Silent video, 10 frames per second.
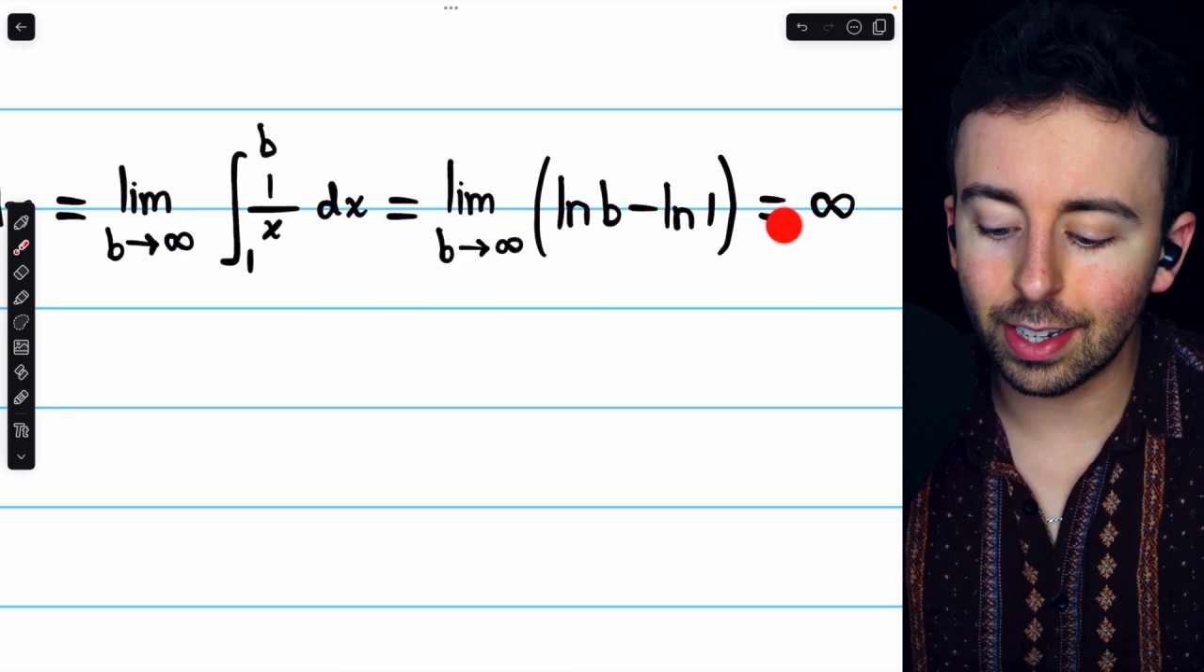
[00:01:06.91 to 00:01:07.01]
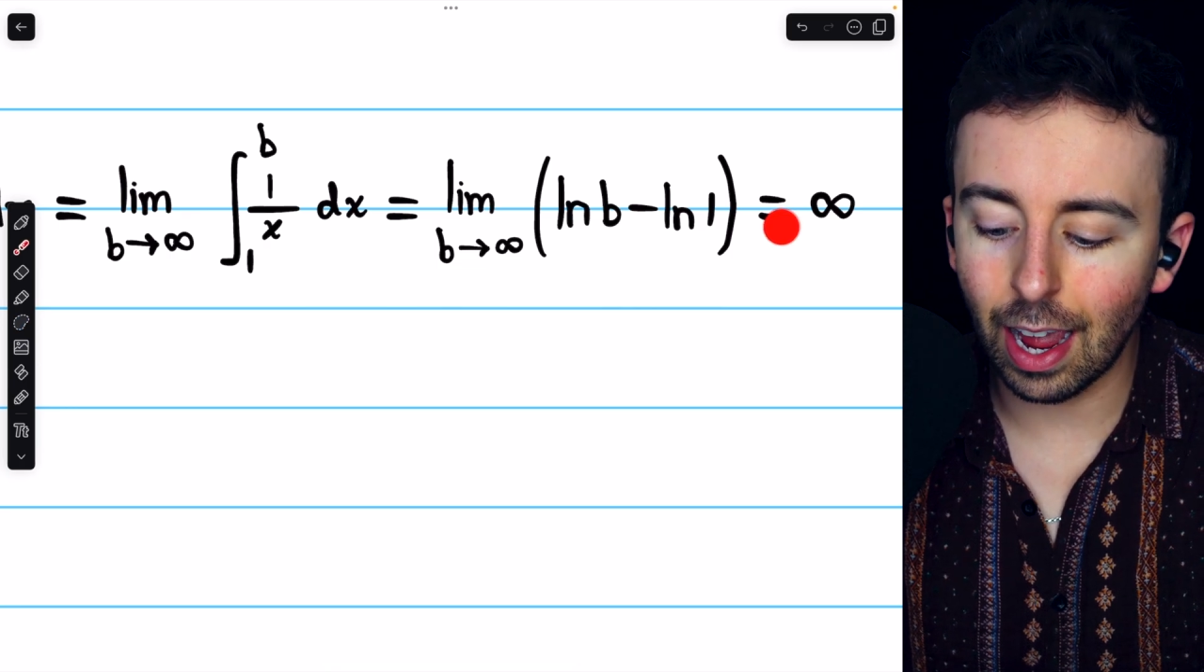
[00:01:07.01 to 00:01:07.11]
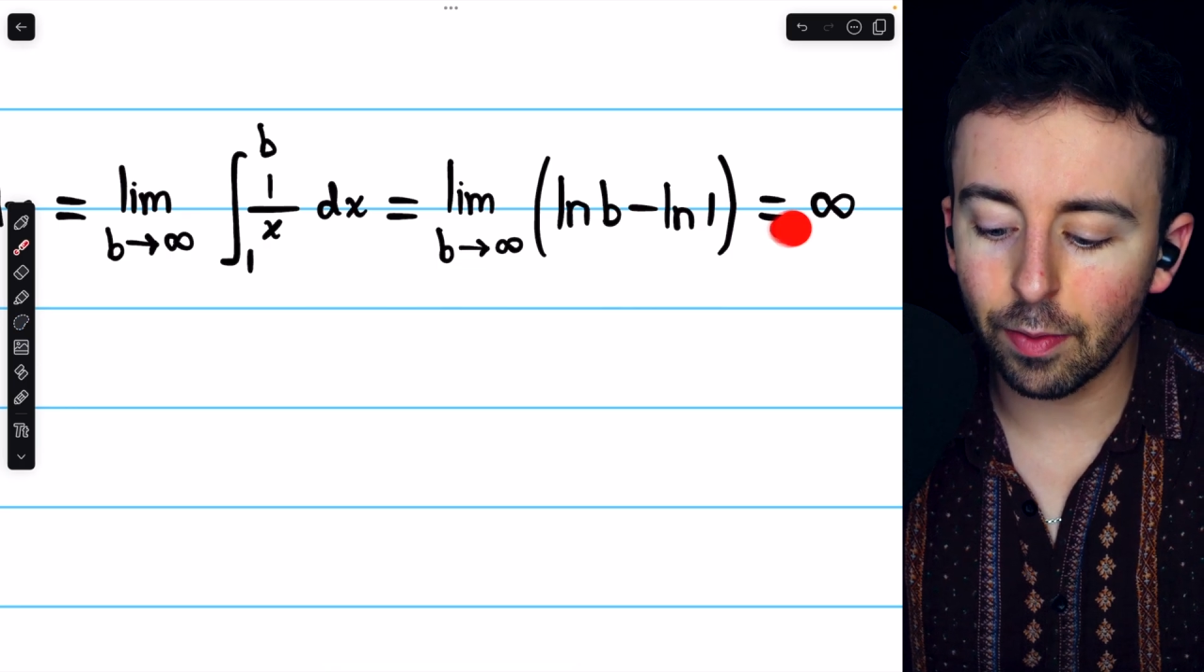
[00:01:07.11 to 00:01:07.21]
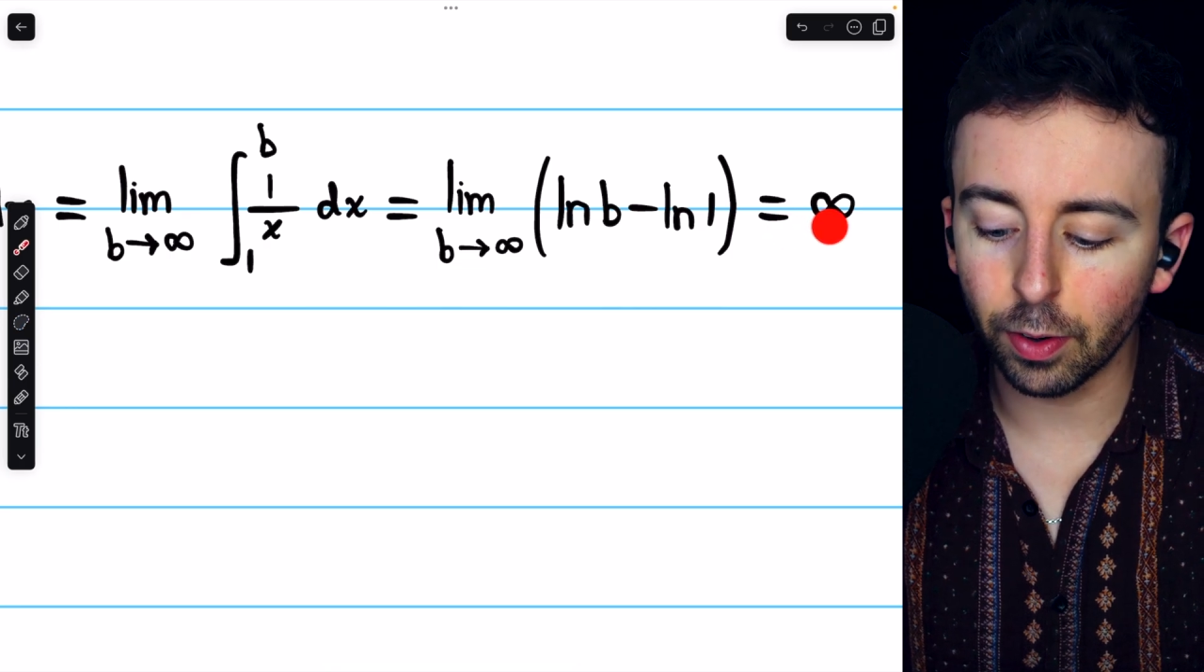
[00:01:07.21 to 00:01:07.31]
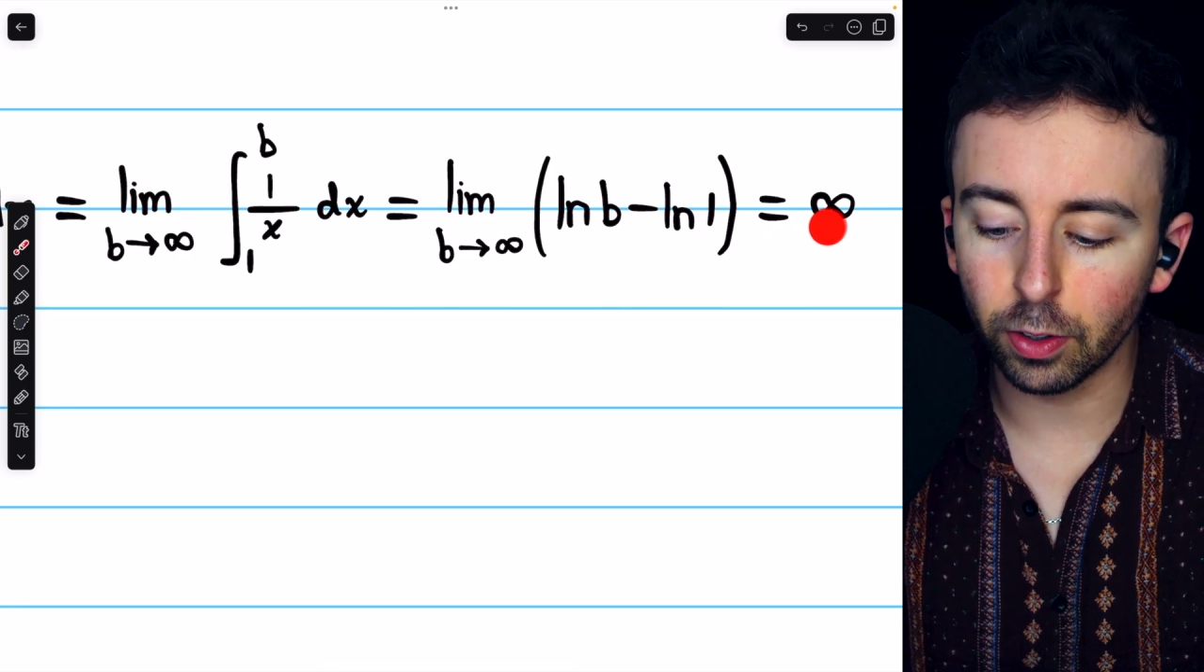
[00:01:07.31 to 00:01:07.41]

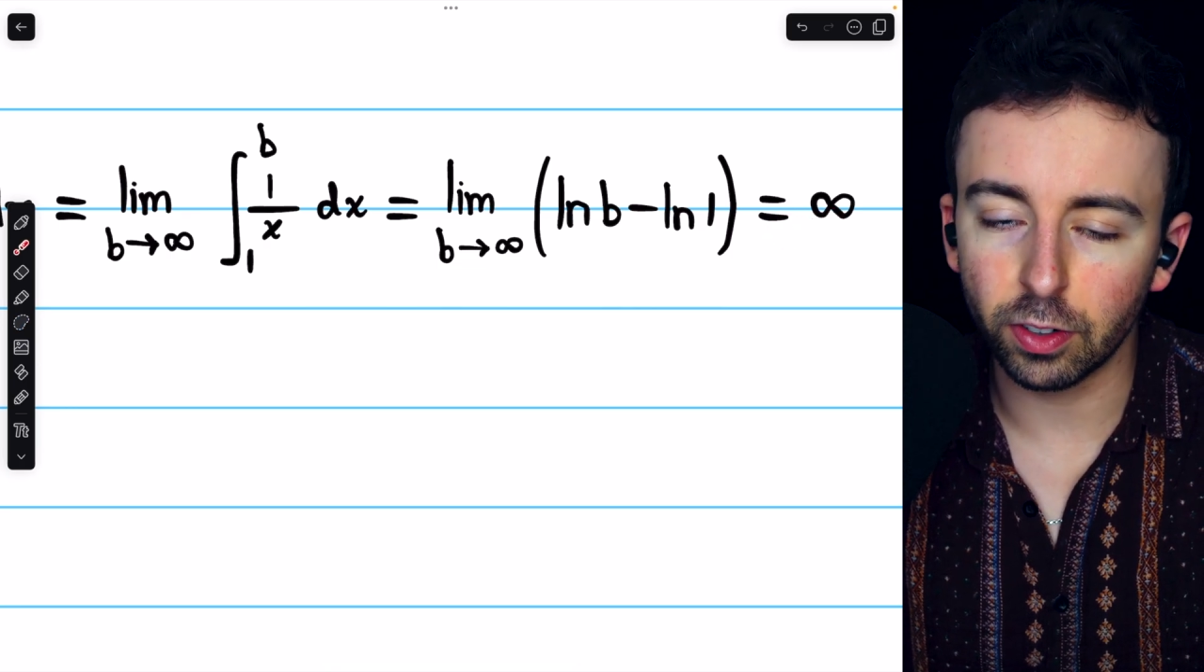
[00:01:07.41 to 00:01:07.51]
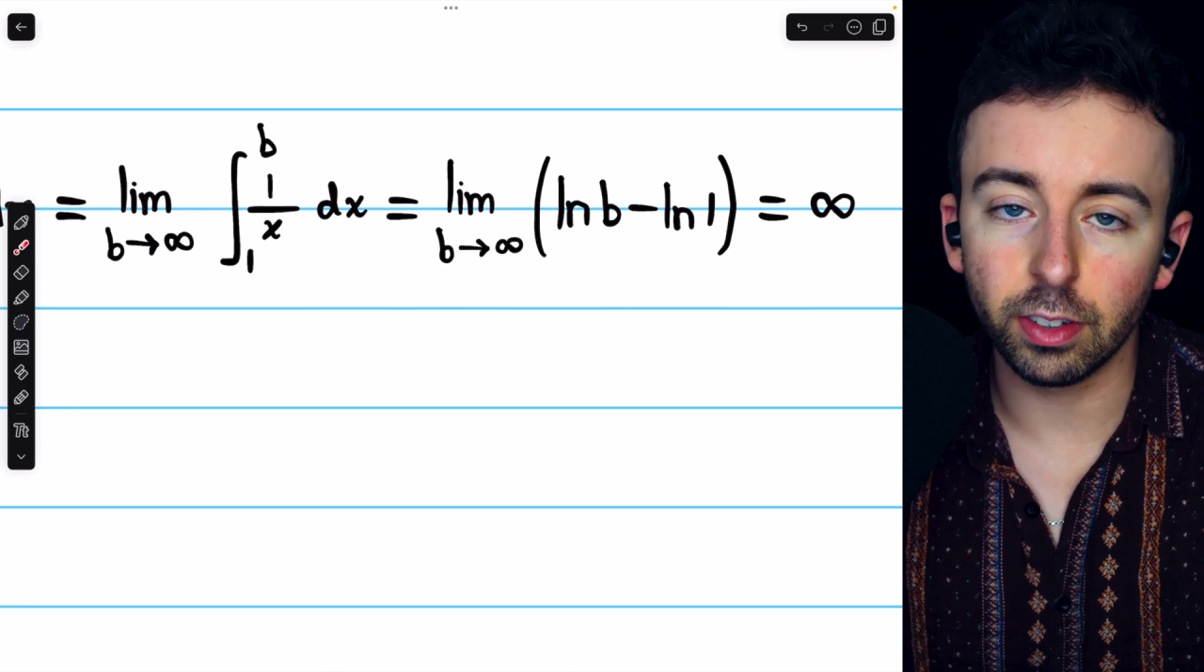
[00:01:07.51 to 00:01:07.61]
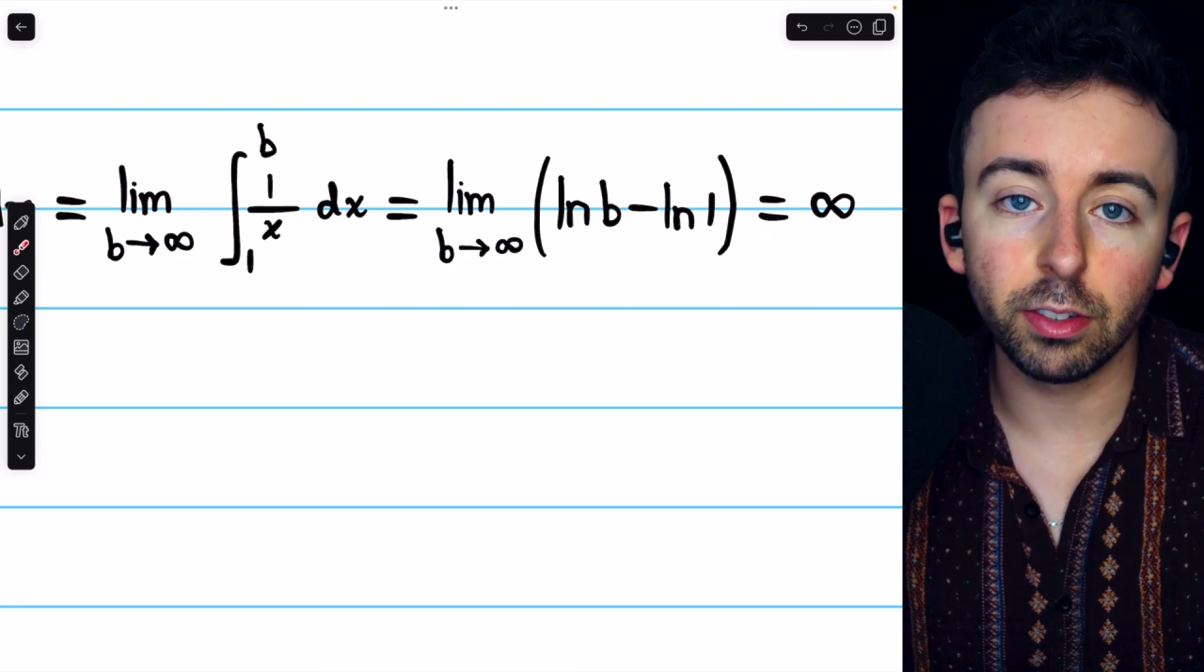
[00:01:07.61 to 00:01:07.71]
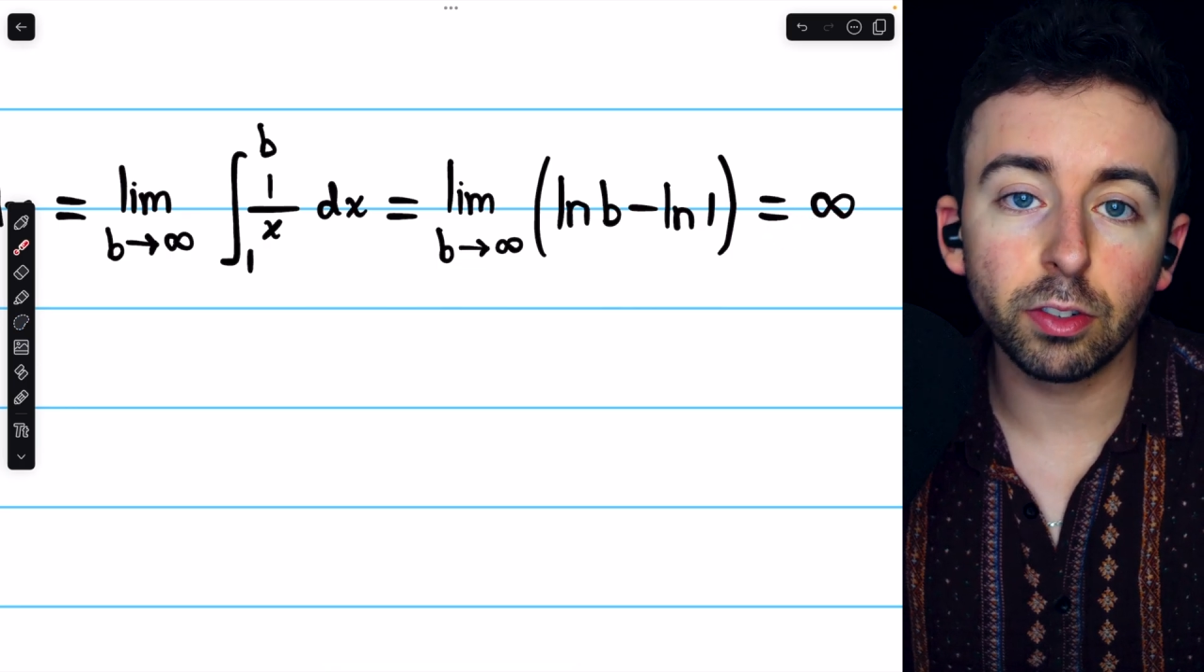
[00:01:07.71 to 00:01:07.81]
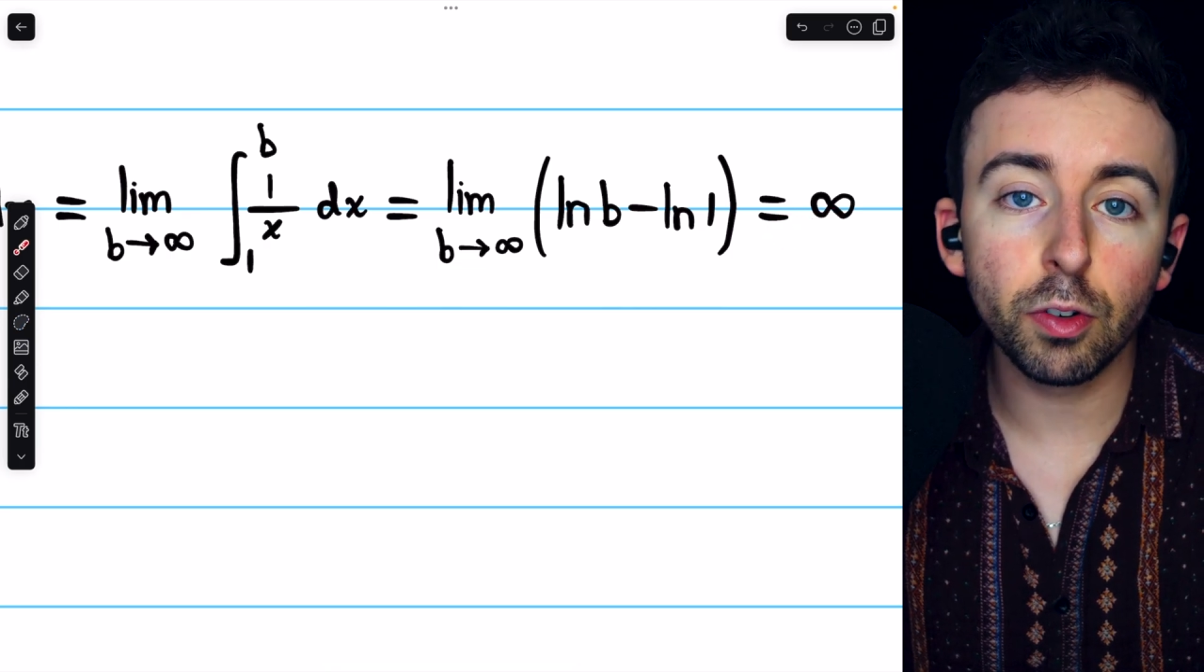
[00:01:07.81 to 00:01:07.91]
diverges